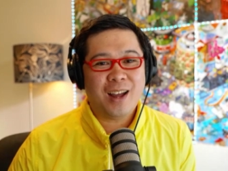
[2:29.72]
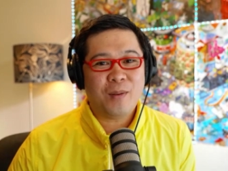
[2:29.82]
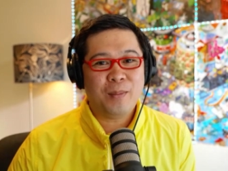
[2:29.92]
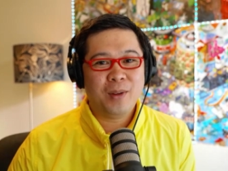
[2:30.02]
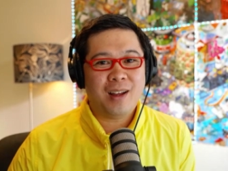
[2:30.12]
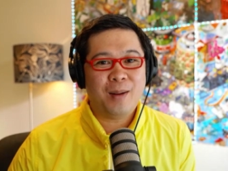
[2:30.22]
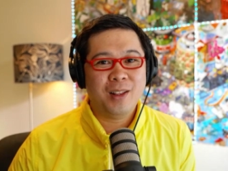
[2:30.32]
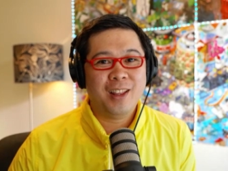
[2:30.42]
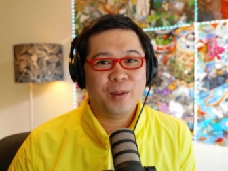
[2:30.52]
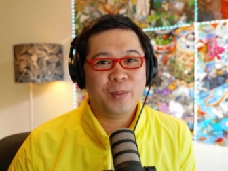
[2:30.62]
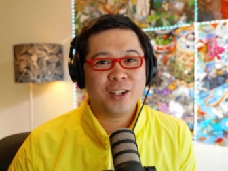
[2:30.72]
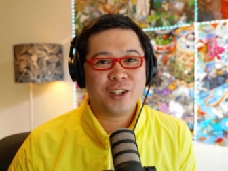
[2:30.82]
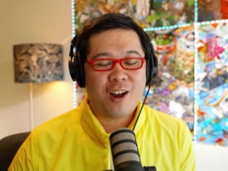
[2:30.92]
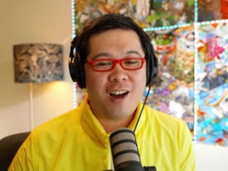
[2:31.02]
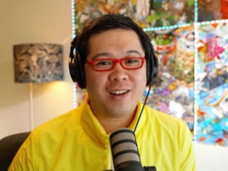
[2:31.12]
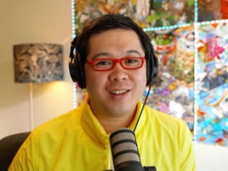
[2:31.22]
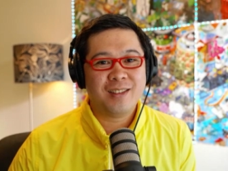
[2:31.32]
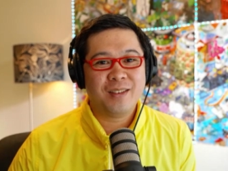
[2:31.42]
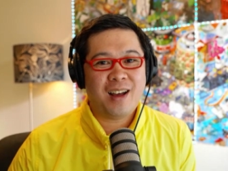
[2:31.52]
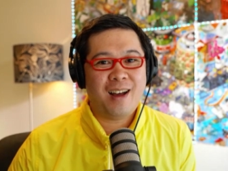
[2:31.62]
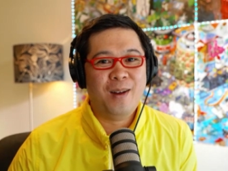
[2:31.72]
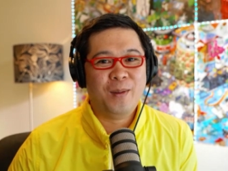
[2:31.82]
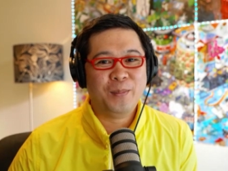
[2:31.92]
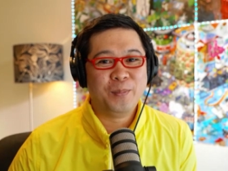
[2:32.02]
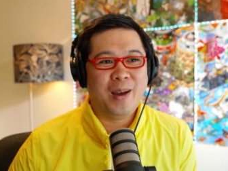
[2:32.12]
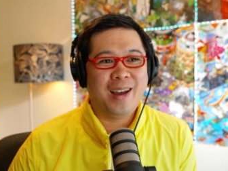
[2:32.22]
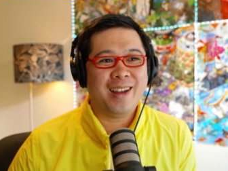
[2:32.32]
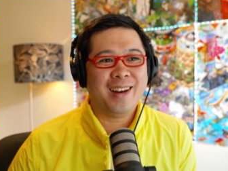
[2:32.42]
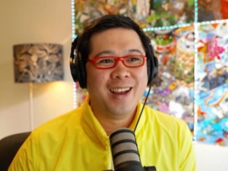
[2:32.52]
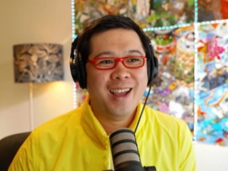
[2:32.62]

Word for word: I'm a little bit shocked, but